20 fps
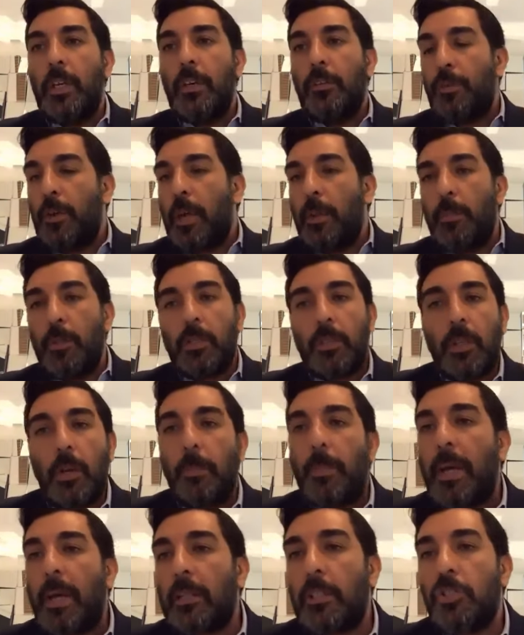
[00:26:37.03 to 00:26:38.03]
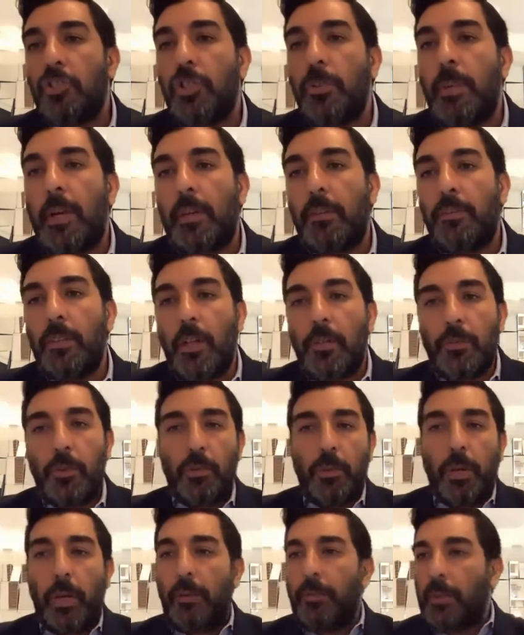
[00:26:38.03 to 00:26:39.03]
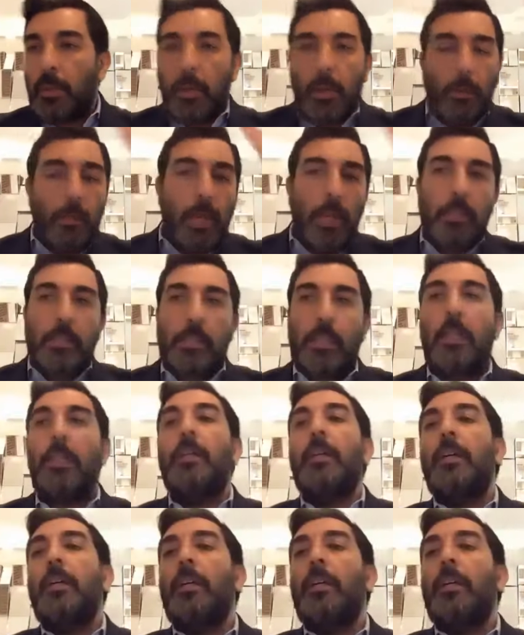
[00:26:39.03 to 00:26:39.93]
If you're able to come back to Hashem out of love, gravy, amazing.